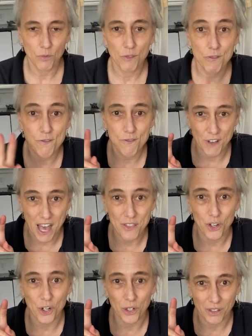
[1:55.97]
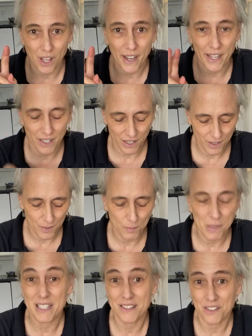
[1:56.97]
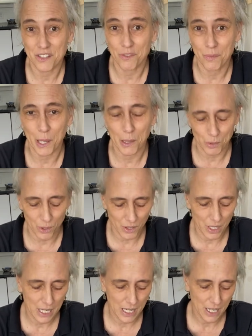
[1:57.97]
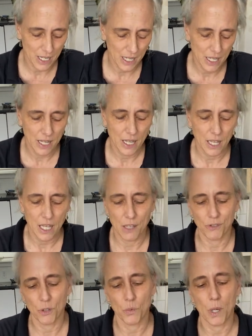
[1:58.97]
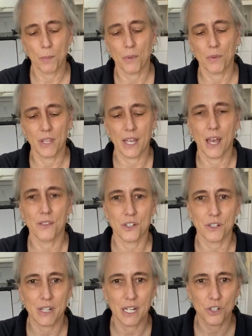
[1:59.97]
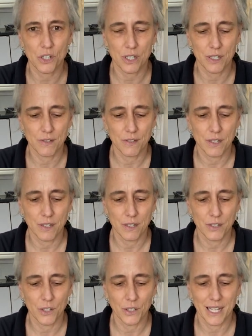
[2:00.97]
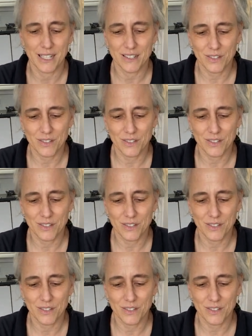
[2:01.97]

feather-like pieces of paper. If you rip the other direction, you get